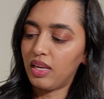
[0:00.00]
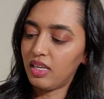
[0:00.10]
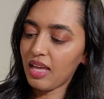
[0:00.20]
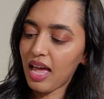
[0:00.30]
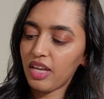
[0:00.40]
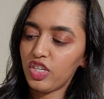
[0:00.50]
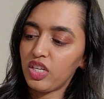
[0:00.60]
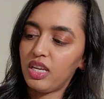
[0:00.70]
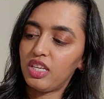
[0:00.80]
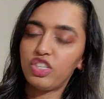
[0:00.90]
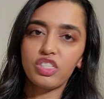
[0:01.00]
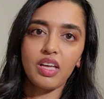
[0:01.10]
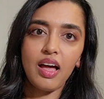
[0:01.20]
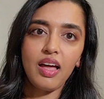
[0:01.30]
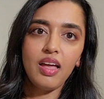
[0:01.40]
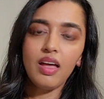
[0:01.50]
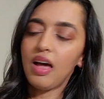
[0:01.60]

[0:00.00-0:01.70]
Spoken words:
can attach, and it's just got